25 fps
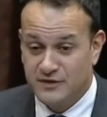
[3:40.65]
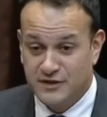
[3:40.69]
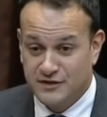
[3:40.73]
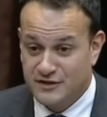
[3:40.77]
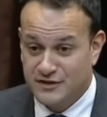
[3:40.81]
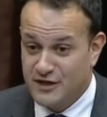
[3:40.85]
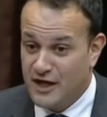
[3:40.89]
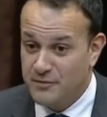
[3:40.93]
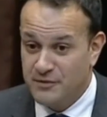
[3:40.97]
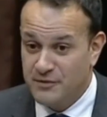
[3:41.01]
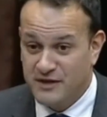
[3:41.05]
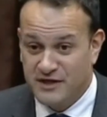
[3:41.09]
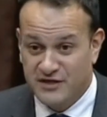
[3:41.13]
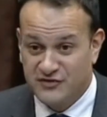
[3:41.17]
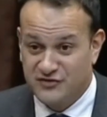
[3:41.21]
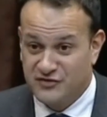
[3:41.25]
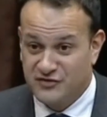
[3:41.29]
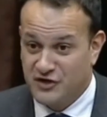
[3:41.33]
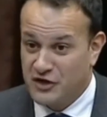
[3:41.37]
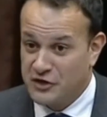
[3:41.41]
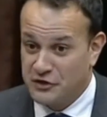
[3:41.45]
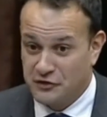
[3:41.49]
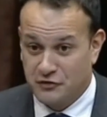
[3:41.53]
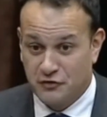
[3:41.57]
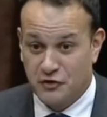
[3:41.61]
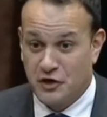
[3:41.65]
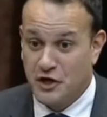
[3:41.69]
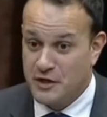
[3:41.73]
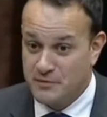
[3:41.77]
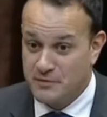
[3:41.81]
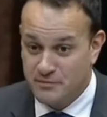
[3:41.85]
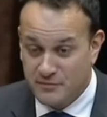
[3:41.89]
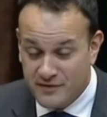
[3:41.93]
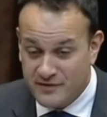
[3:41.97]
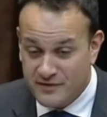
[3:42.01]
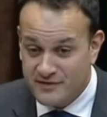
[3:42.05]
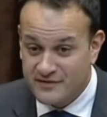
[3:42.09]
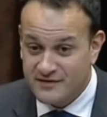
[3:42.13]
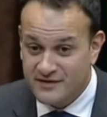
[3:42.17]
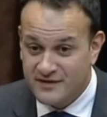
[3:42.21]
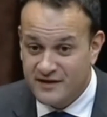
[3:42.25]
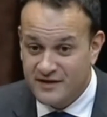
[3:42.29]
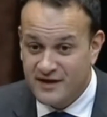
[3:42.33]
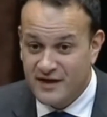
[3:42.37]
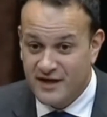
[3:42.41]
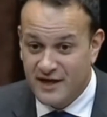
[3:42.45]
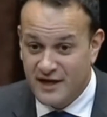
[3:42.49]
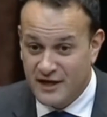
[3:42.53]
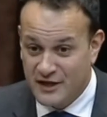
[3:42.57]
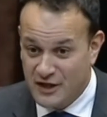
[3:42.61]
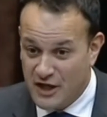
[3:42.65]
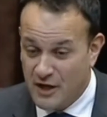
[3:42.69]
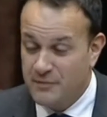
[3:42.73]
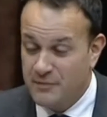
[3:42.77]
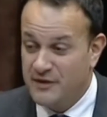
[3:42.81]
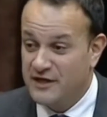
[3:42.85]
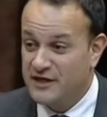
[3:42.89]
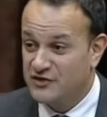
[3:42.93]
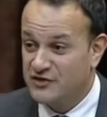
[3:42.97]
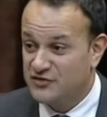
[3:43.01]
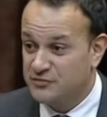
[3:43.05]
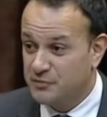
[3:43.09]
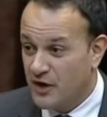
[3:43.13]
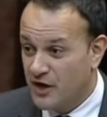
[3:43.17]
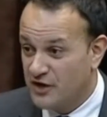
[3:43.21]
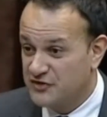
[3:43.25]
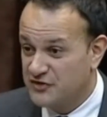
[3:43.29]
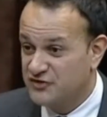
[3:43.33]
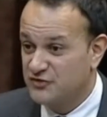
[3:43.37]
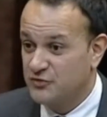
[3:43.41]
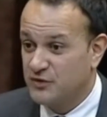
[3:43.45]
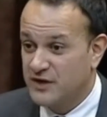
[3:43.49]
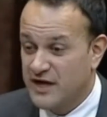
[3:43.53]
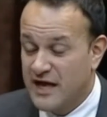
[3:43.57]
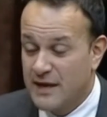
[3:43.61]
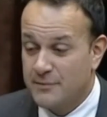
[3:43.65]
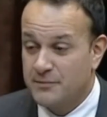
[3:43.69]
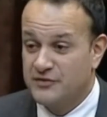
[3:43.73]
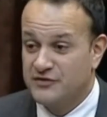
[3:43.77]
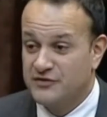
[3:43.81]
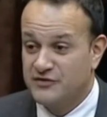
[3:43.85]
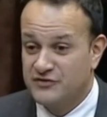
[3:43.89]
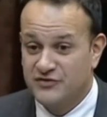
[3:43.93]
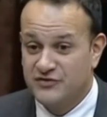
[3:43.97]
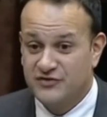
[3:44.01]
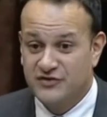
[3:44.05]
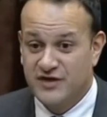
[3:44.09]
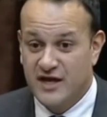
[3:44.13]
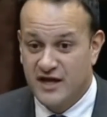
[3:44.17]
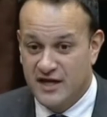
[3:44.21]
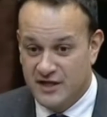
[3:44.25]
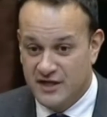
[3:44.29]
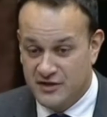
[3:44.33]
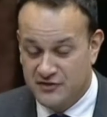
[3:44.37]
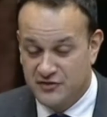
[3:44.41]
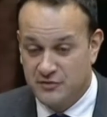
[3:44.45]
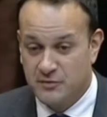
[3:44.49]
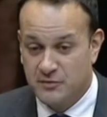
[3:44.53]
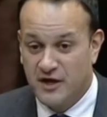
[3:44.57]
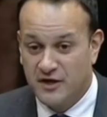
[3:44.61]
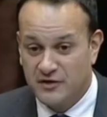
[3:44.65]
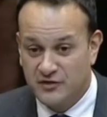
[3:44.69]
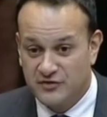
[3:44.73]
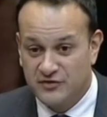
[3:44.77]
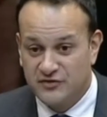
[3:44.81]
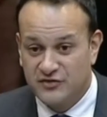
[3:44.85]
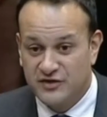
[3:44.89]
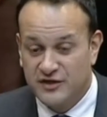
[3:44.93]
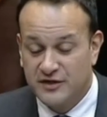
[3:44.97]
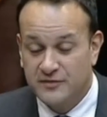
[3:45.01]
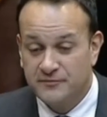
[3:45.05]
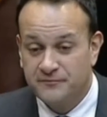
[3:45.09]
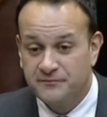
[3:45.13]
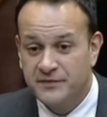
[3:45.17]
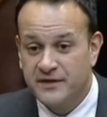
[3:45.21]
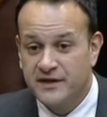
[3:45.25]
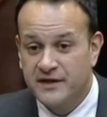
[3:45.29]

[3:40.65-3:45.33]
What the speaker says: Lobbying is not a crime. Lobbying is part of what happens in a democracy.